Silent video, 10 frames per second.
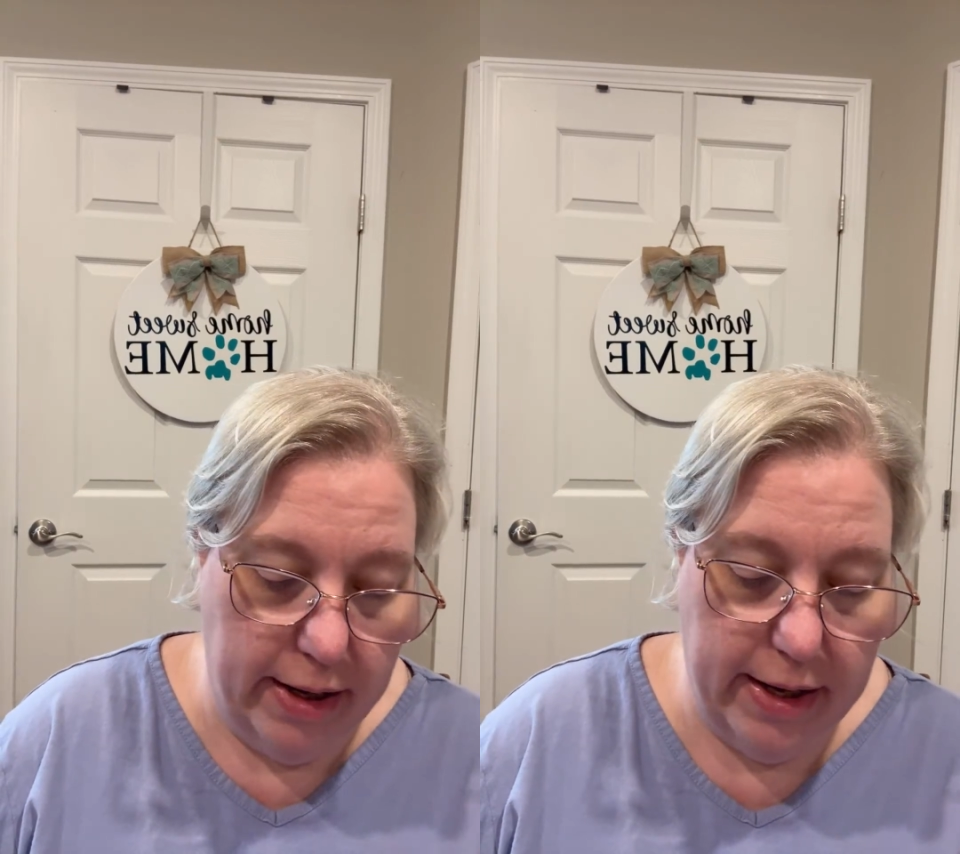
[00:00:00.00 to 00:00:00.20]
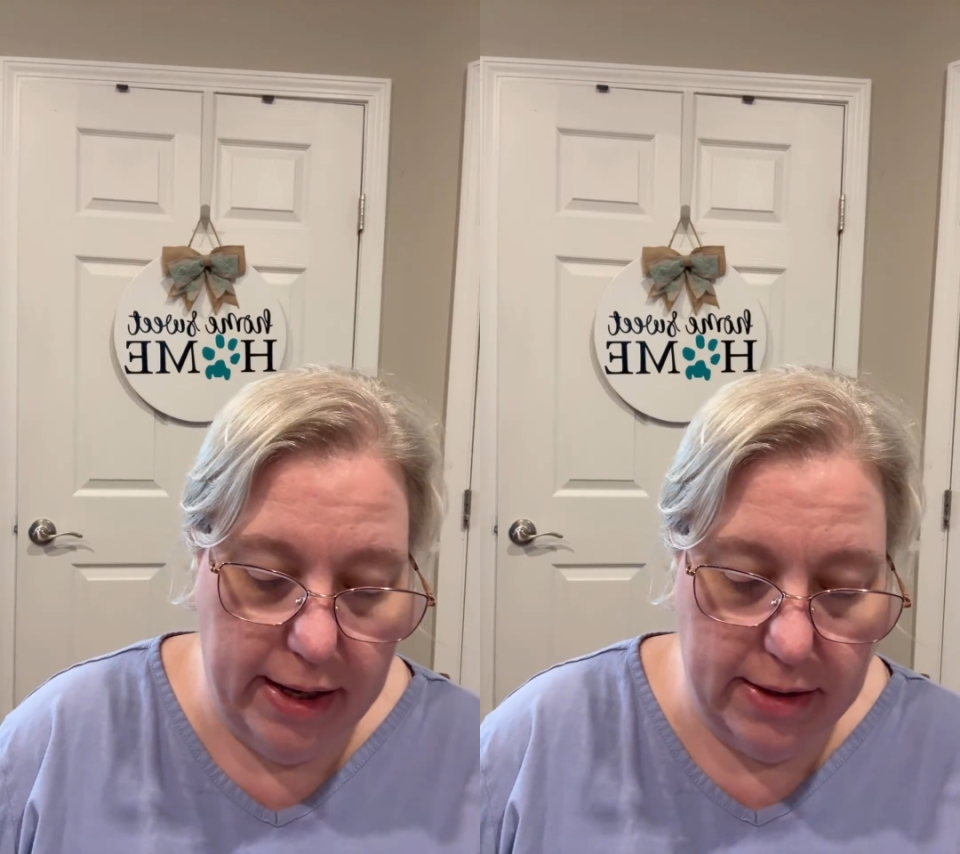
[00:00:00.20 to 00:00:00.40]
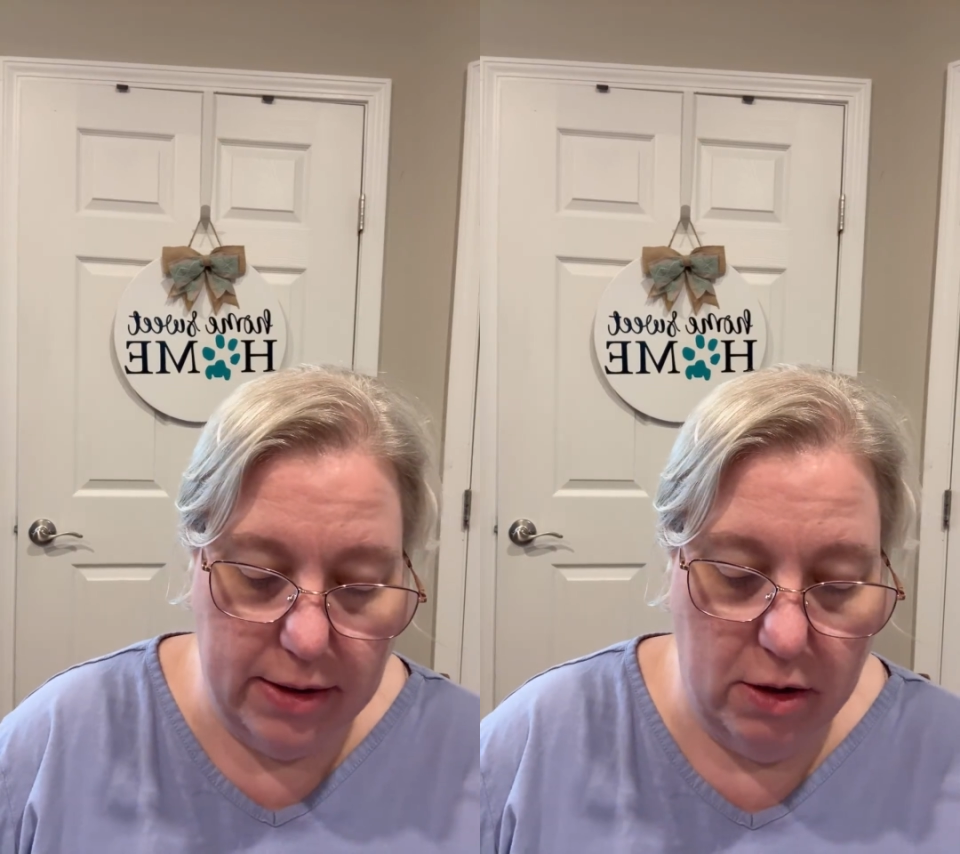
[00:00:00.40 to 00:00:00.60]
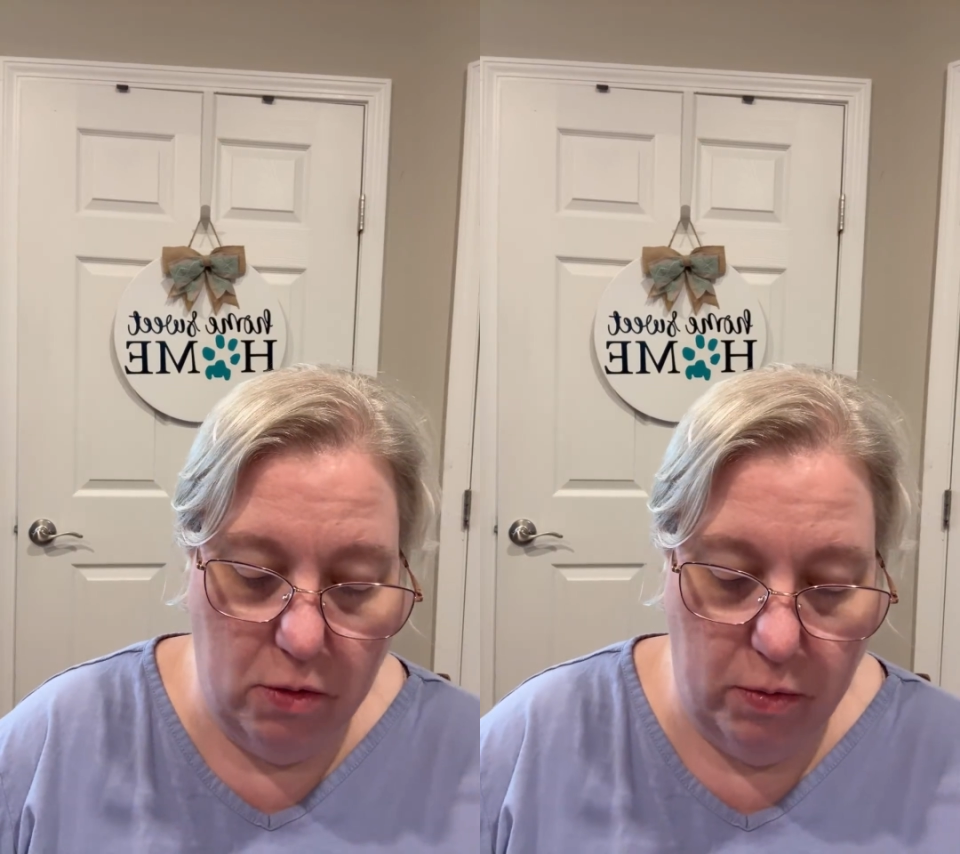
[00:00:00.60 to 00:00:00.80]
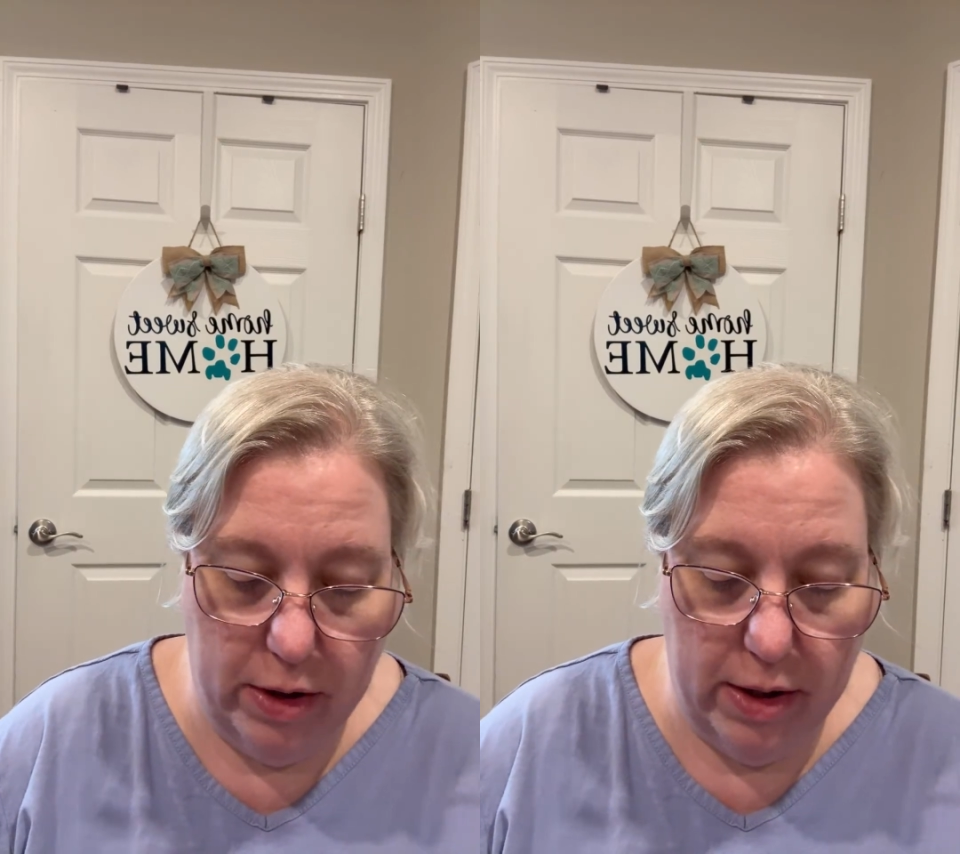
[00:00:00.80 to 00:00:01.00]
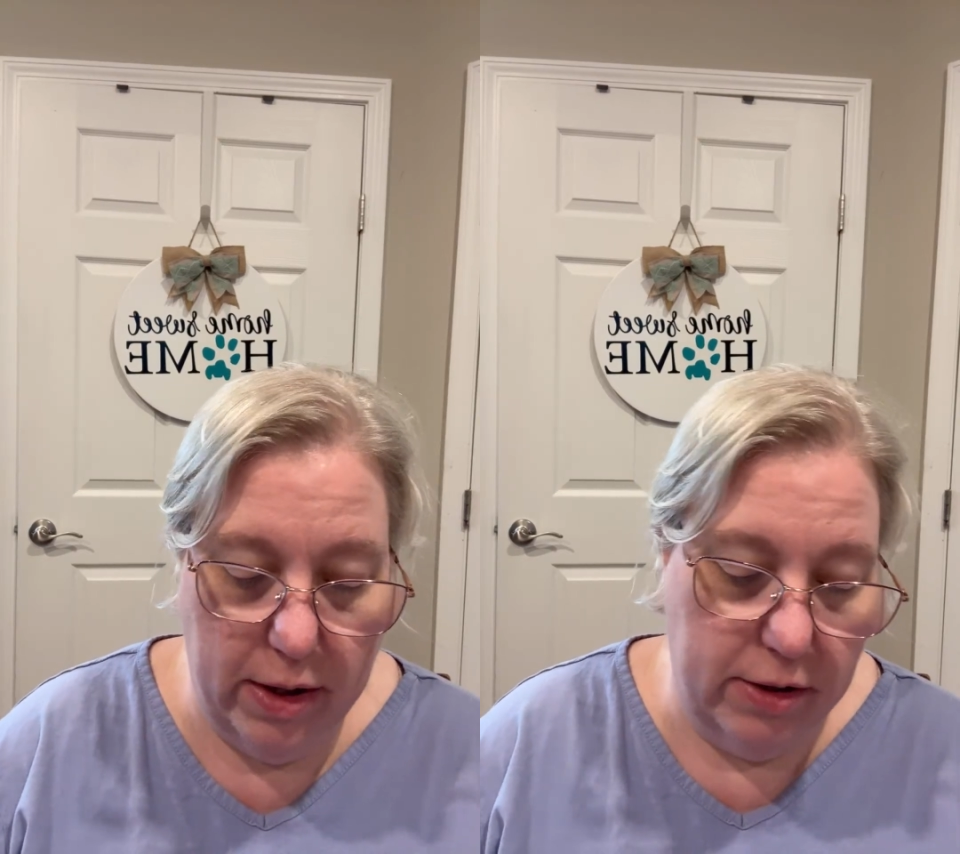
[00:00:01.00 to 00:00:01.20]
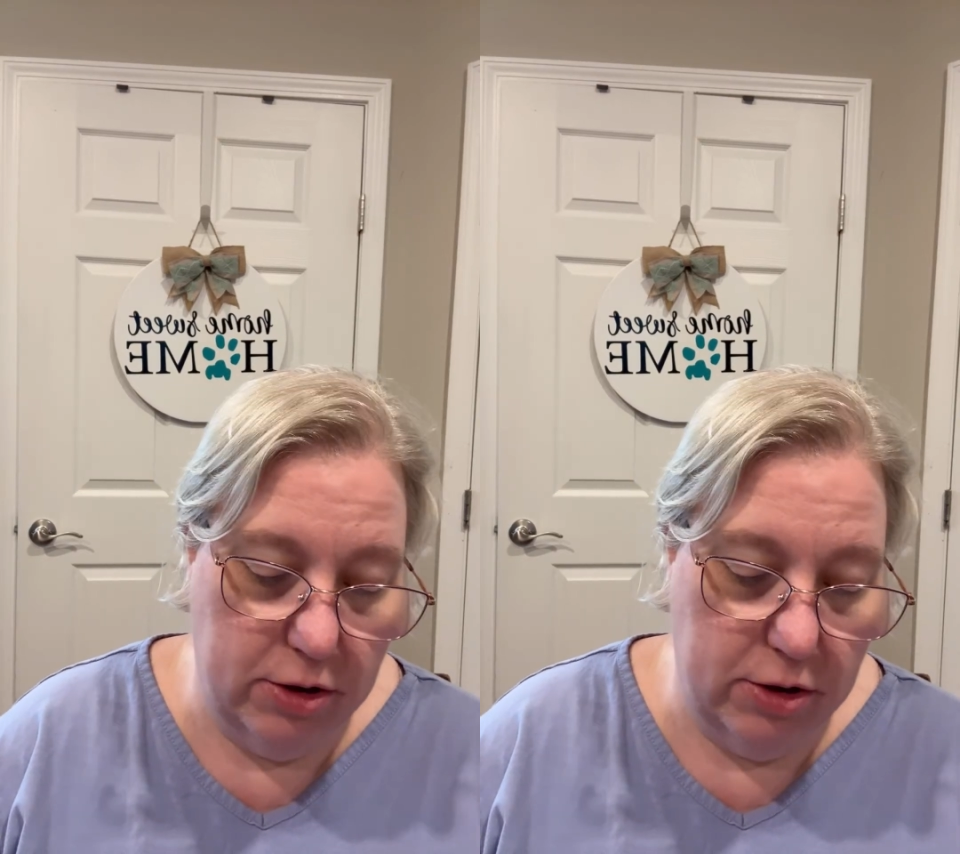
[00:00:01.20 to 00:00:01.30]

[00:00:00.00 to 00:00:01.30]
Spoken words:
I can't tell when it